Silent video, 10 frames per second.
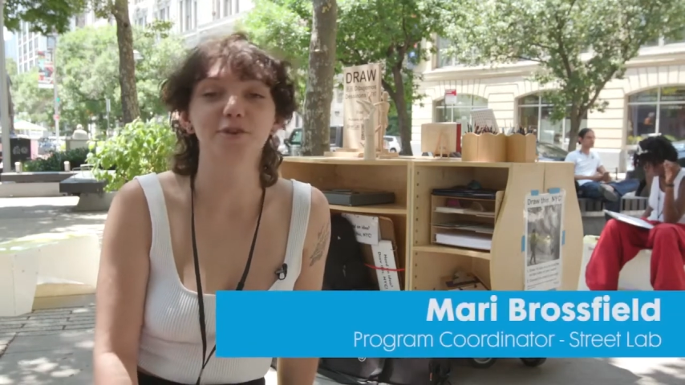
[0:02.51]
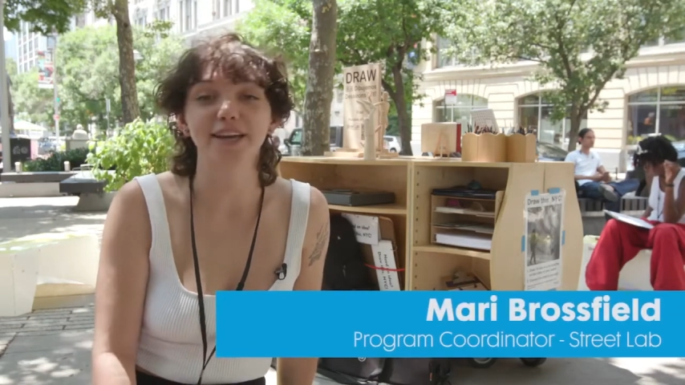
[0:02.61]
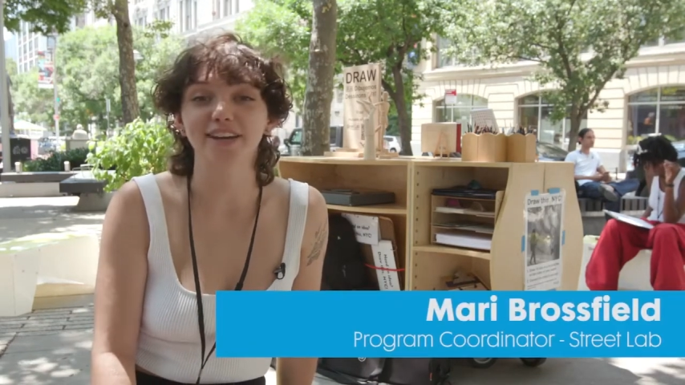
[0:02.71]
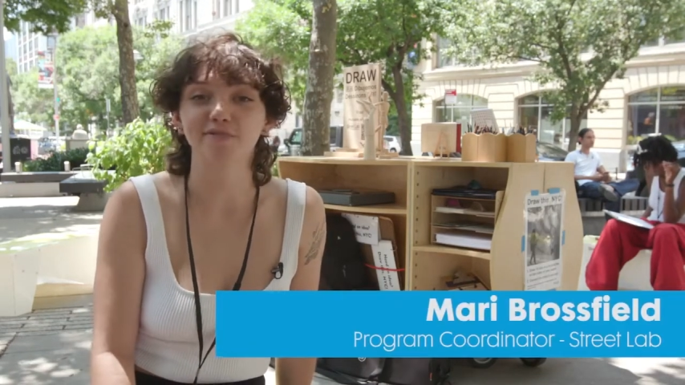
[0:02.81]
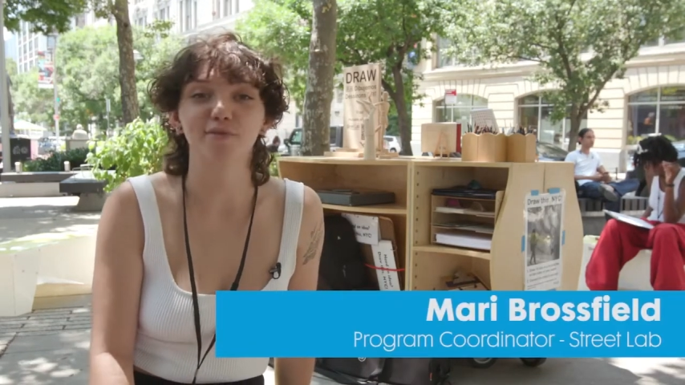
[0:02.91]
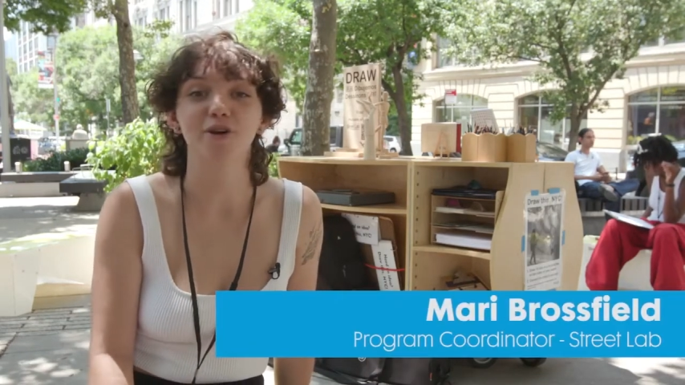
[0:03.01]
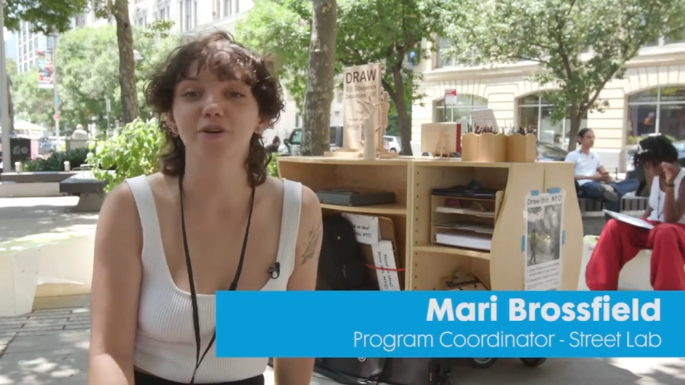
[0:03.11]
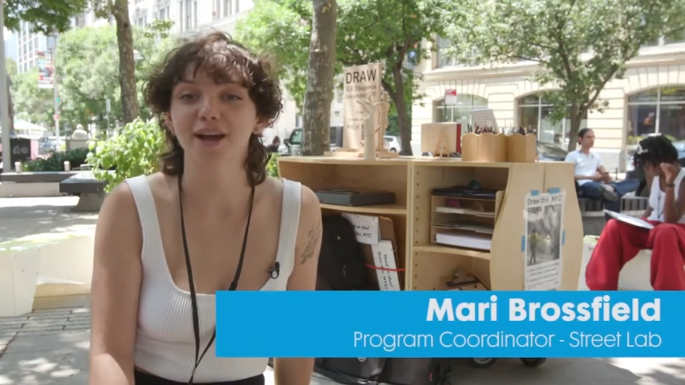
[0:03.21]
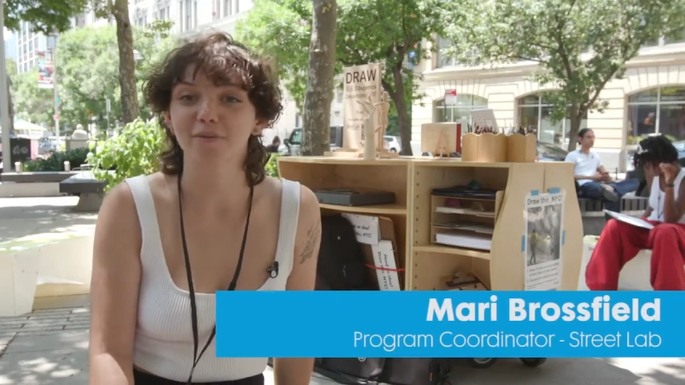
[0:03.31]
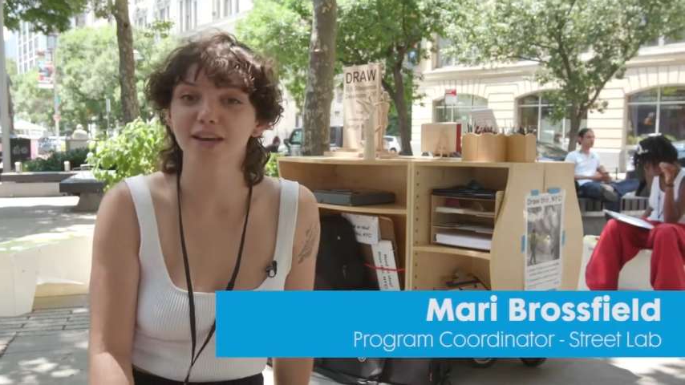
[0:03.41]
creative
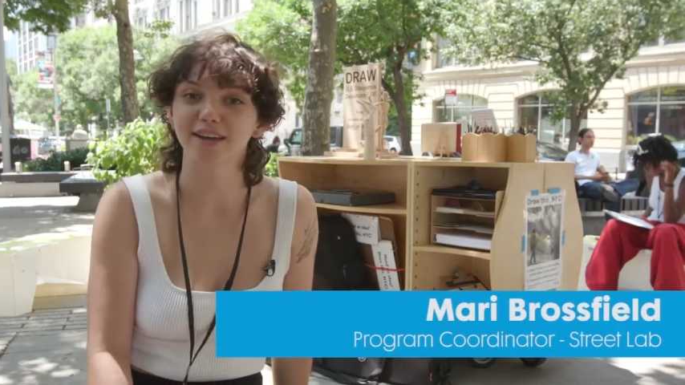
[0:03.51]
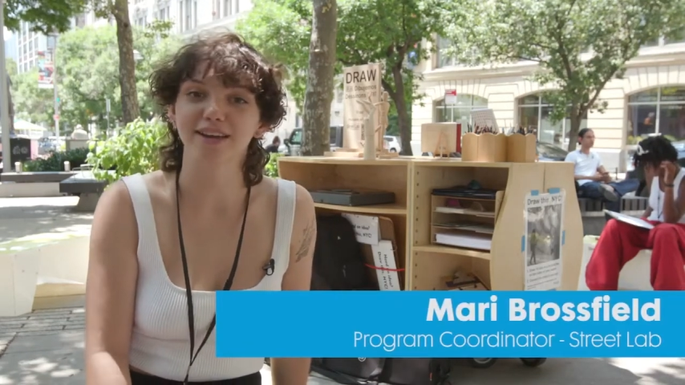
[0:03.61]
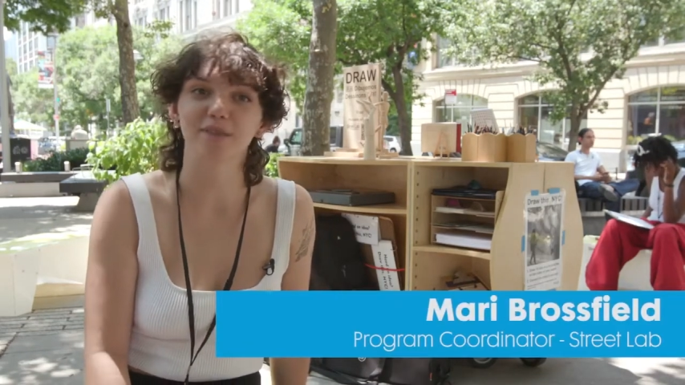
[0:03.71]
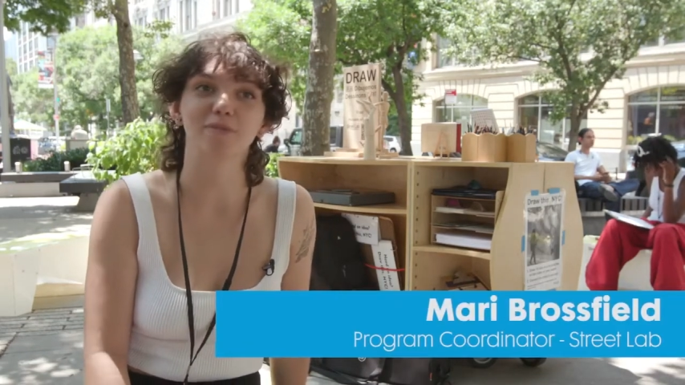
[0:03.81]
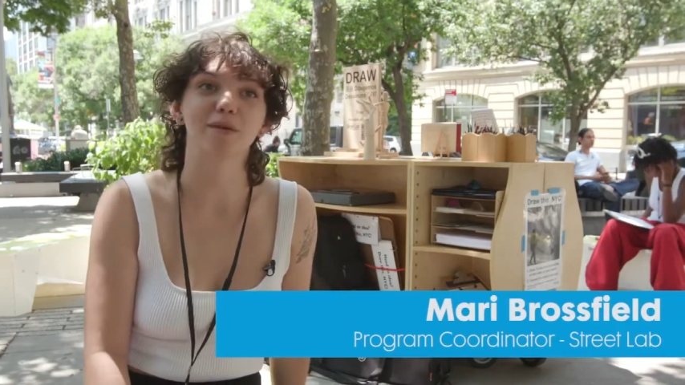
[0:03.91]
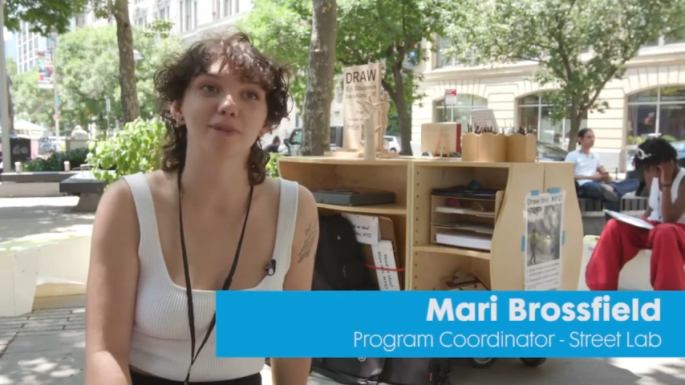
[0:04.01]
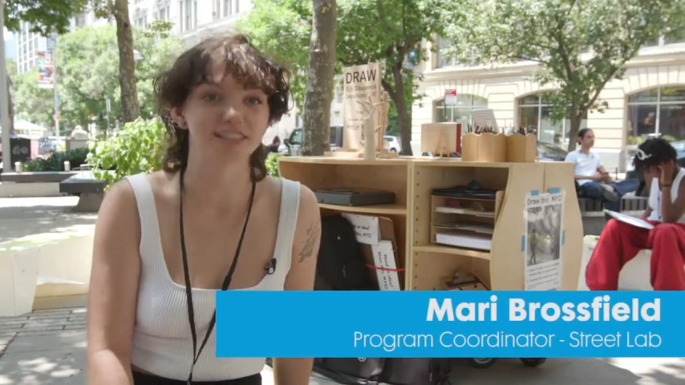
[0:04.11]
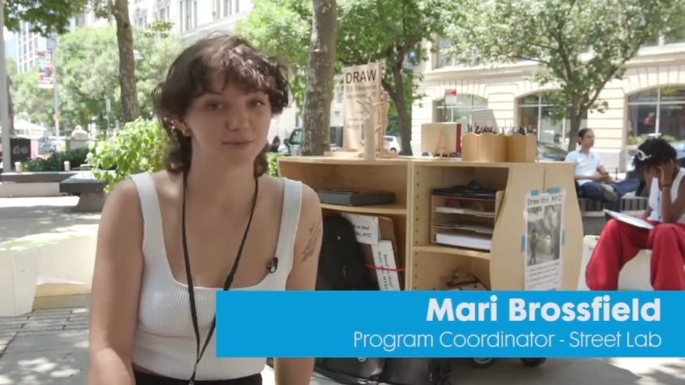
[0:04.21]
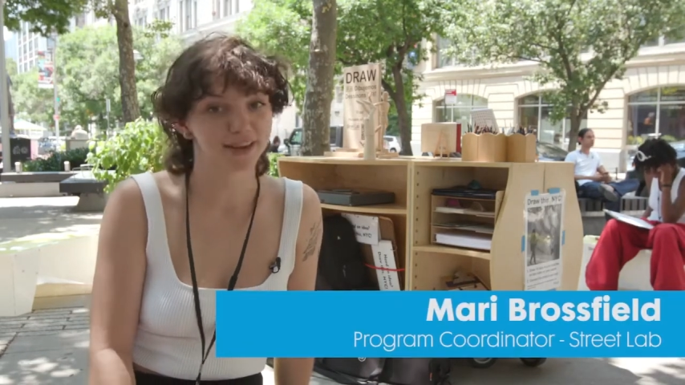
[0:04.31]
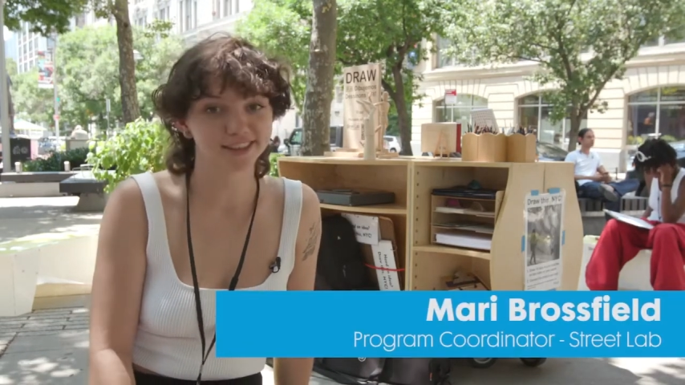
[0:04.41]
programming in
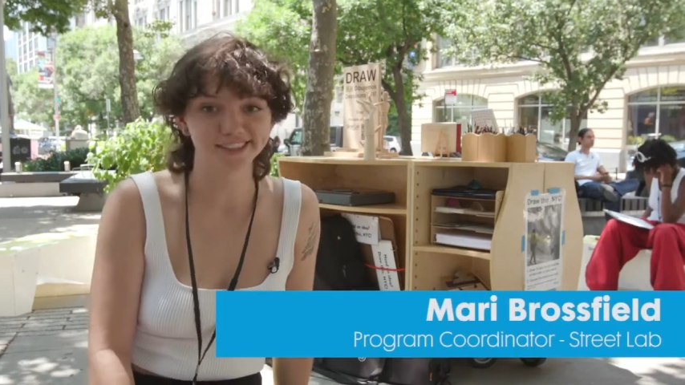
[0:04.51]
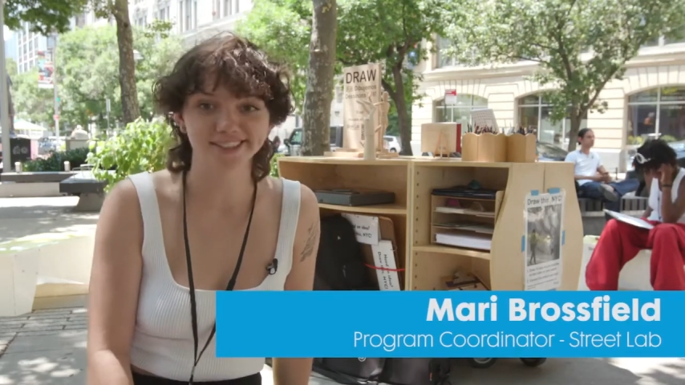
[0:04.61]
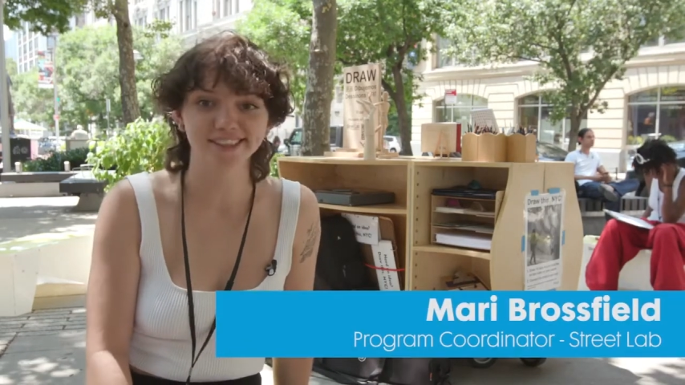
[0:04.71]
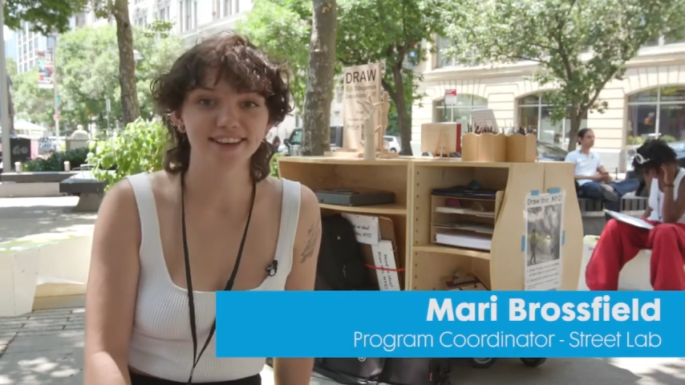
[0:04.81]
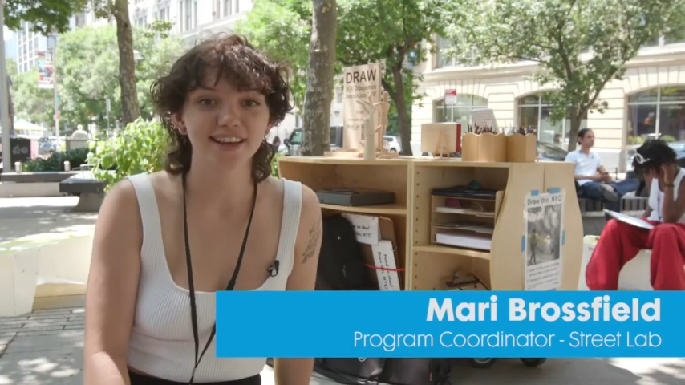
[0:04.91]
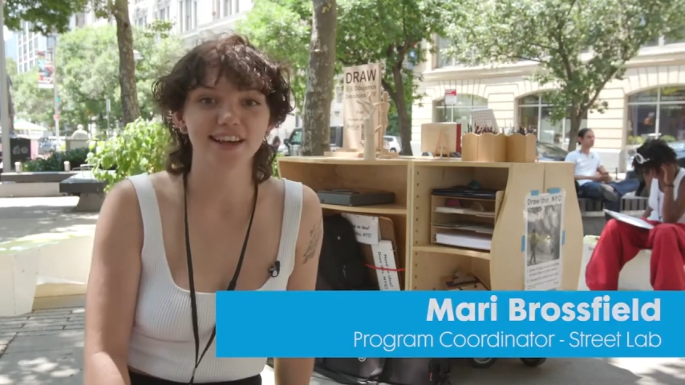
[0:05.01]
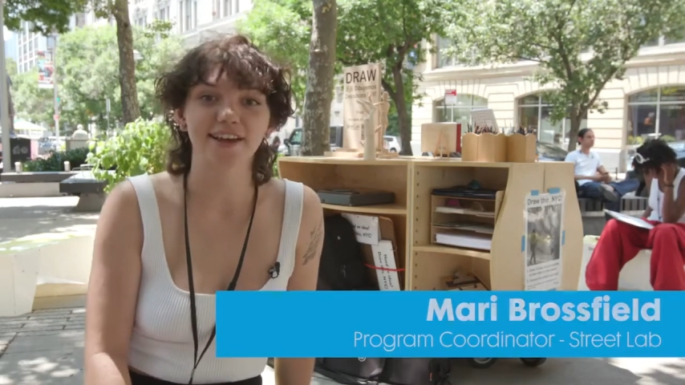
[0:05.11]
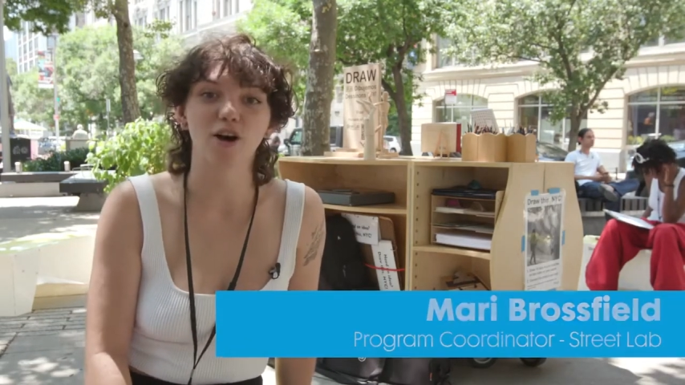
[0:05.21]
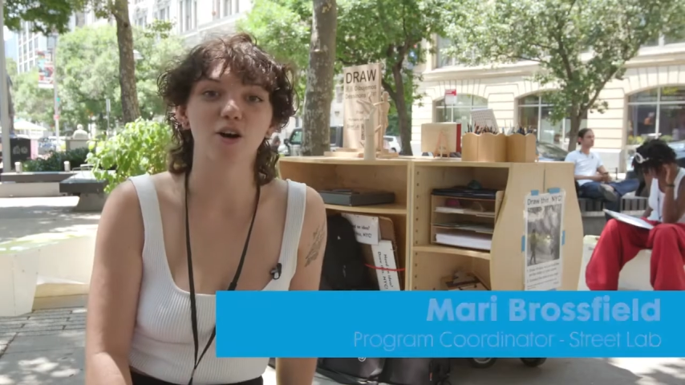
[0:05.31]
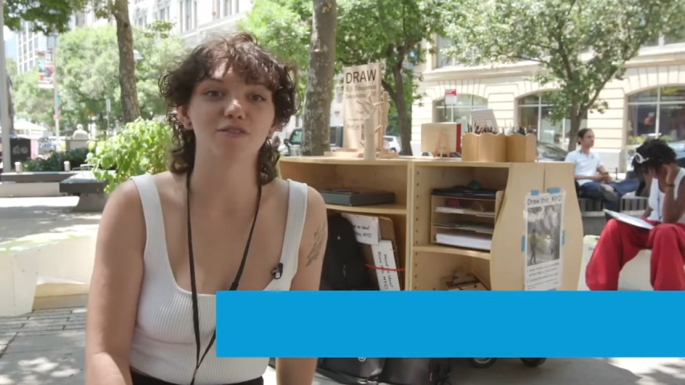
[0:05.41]
public space
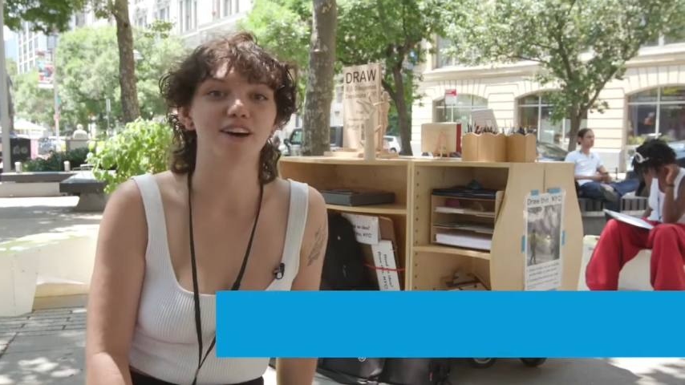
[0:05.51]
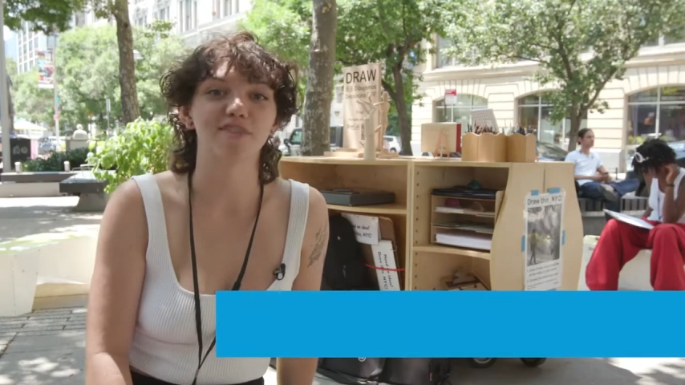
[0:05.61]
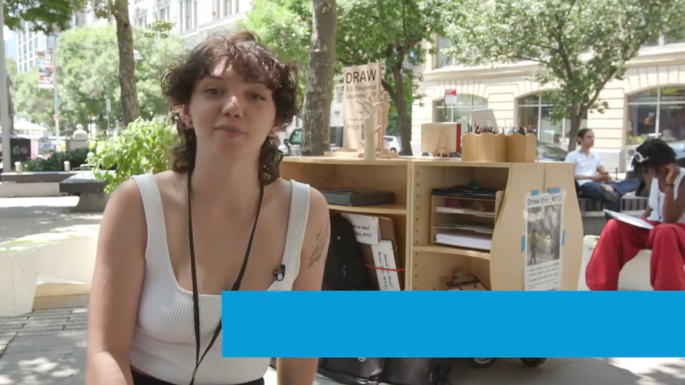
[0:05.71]
in all five